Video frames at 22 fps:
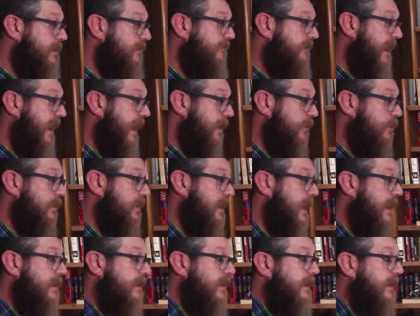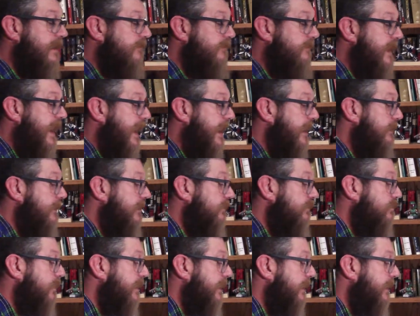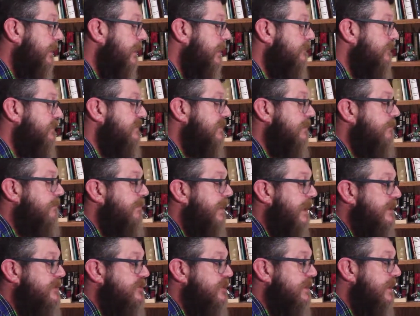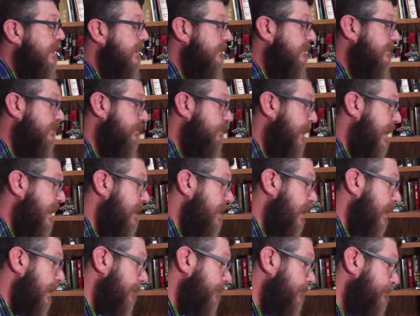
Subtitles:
of that, or area of that, is when it comes to budget and spending.